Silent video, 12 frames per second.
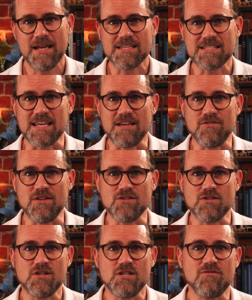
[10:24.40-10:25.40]
Safety
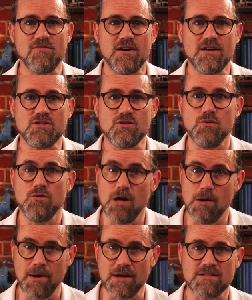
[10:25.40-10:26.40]
certified to,
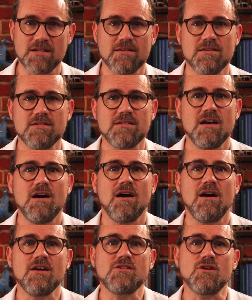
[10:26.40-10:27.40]
amongst others,
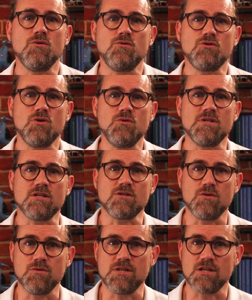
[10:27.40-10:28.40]
ISO
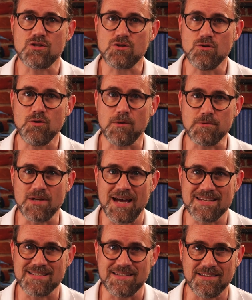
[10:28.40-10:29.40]
26262 up to
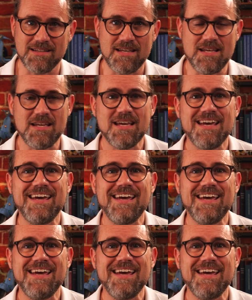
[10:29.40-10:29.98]
ASIL-D,